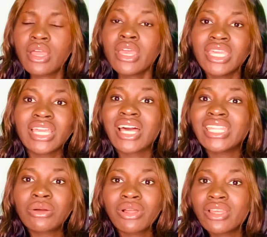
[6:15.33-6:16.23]
It can
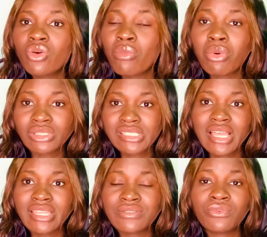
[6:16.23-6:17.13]
equally go both
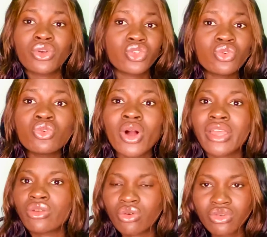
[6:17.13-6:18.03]
sides. For you and
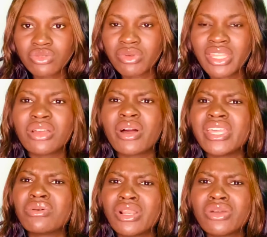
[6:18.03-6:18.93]
your husband, it can
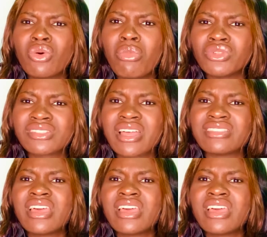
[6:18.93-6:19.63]
equally go both sides.